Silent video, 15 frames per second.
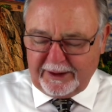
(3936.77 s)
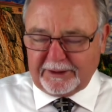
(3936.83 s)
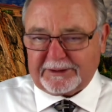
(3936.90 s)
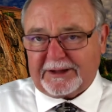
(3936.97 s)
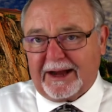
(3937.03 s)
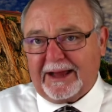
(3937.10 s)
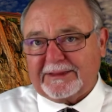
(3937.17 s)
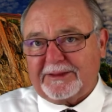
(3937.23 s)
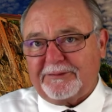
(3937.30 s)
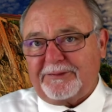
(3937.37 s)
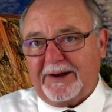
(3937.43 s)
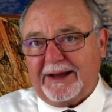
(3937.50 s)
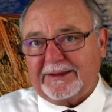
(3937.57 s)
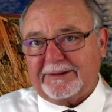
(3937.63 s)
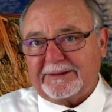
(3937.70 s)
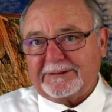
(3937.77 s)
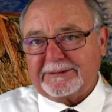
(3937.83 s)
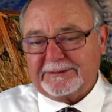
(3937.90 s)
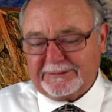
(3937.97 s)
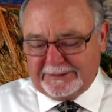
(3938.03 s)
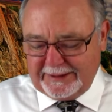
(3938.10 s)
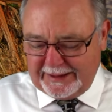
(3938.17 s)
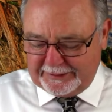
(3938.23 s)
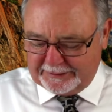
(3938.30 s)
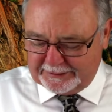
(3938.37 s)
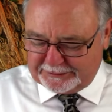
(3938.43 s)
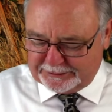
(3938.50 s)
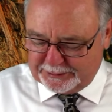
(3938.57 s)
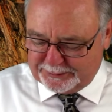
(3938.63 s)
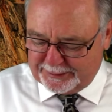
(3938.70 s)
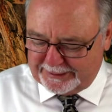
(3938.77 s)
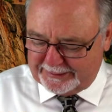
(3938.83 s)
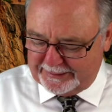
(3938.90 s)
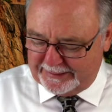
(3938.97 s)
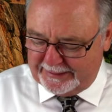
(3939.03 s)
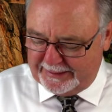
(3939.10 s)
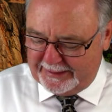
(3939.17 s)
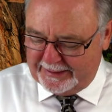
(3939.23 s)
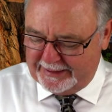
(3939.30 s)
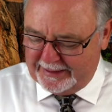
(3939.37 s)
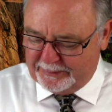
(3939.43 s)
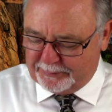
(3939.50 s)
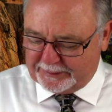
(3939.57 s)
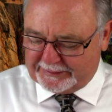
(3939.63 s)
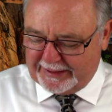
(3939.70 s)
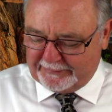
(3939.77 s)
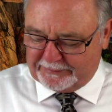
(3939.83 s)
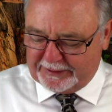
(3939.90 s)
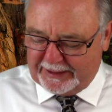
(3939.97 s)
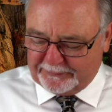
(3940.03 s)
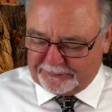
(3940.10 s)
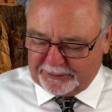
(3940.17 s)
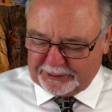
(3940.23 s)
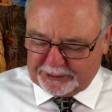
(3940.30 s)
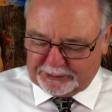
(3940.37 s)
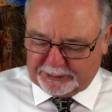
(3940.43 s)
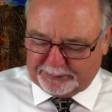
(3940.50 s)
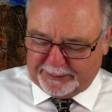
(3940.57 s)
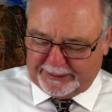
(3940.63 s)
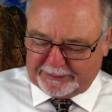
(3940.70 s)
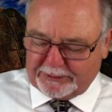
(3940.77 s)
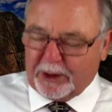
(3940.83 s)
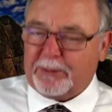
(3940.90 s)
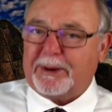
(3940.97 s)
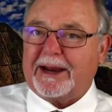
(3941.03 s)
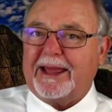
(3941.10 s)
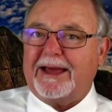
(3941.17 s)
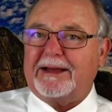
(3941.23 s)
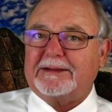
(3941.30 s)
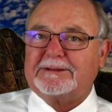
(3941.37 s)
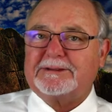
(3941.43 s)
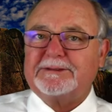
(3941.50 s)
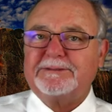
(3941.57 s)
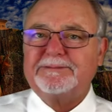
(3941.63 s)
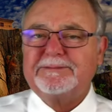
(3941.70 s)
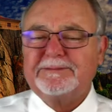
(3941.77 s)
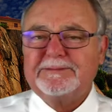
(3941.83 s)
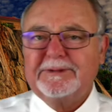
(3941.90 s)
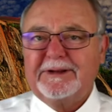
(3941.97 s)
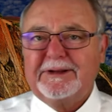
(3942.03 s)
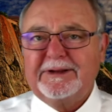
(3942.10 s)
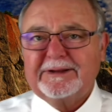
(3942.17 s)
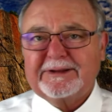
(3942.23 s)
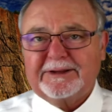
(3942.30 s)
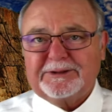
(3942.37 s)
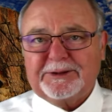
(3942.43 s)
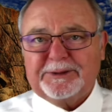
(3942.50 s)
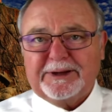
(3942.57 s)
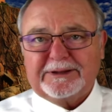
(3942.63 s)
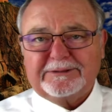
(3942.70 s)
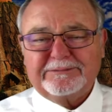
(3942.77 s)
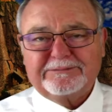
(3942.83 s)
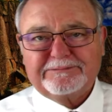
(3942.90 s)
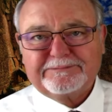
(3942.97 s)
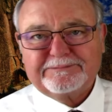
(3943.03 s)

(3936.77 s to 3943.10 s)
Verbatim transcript: Our God the Father and Yeshua. What they've done for you and me. Nobody else can do it.